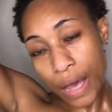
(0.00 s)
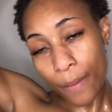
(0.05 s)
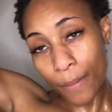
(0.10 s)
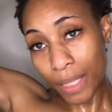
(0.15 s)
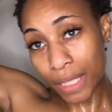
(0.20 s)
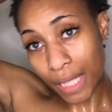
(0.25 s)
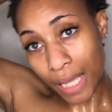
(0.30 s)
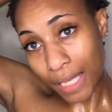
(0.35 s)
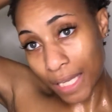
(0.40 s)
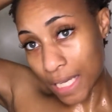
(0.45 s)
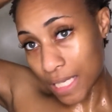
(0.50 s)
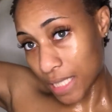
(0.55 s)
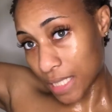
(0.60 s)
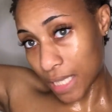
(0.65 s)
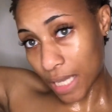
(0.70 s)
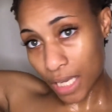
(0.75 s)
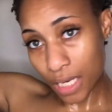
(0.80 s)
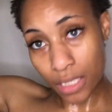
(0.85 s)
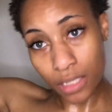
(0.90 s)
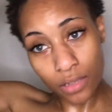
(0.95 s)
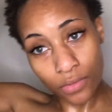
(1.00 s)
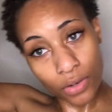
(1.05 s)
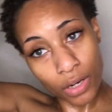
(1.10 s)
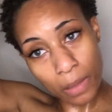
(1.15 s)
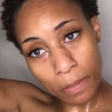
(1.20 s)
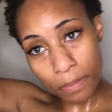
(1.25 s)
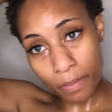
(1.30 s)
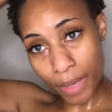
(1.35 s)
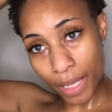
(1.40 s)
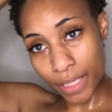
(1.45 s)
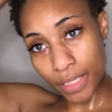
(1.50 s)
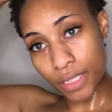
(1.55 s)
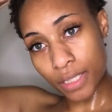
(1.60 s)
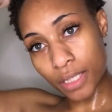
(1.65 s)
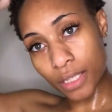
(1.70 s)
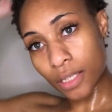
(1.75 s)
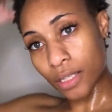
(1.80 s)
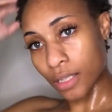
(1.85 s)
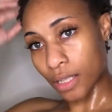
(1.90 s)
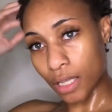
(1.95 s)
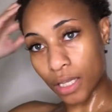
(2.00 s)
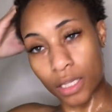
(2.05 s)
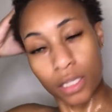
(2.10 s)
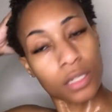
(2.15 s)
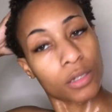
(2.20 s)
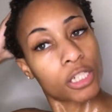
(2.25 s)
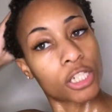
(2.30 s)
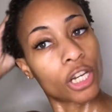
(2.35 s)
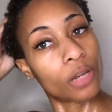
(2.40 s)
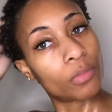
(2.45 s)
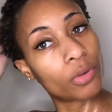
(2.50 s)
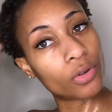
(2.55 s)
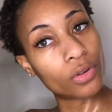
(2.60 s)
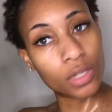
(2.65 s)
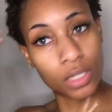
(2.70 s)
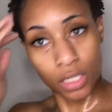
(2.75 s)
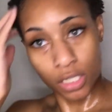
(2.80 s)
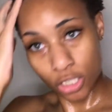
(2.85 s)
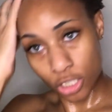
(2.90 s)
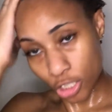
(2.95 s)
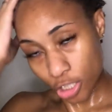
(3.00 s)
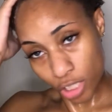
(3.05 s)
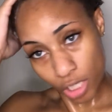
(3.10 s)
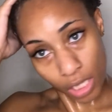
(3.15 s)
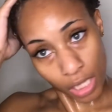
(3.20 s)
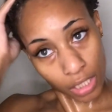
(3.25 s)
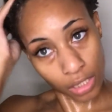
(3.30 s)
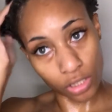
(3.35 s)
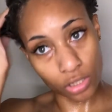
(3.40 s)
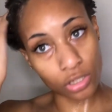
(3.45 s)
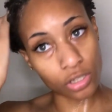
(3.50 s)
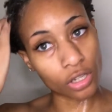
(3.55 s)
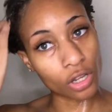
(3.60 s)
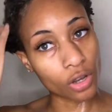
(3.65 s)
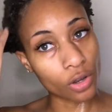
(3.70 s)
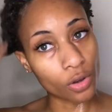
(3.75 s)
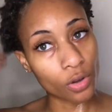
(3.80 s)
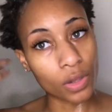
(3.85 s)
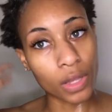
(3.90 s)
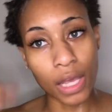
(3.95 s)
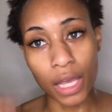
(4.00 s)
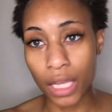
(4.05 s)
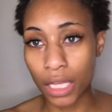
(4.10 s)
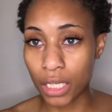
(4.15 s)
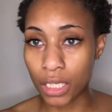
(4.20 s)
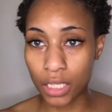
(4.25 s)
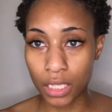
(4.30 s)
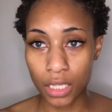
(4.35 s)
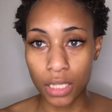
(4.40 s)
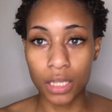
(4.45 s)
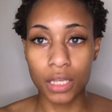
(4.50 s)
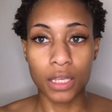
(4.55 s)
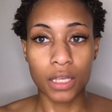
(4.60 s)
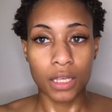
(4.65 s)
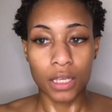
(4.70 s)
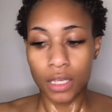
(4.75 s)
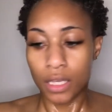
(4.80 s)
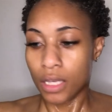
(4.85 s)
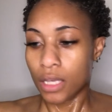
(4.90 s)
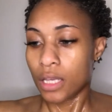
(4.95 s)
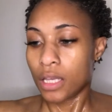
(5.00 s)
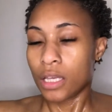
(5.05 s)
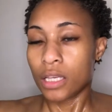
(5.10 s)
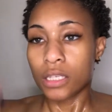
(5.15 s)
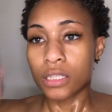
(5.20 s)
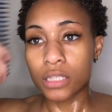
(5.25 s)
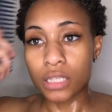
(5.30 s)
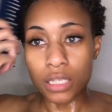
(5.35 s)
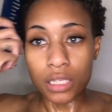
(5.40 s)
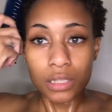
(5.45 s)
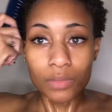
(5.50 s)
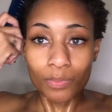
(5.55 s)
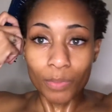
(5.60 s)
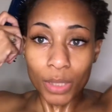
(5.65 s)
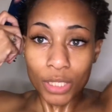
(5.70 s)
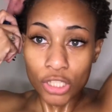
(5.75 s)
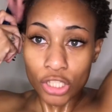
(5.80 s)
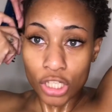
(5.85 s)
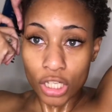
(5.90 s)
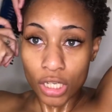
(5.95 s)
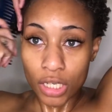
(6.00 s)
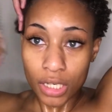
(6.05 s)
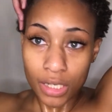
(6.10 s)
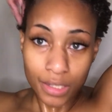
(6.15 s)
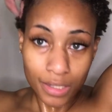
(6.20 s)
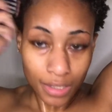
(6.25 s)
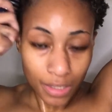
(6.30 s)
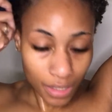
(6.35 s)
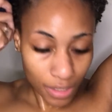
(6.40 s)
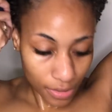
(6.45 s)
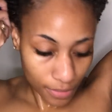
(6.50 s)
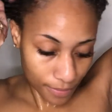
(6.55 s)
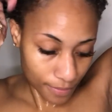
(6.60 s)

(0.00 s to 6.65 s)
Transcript: And like I said, it's a very basic like shampoo and conditioner. Like, there's no like suspicious.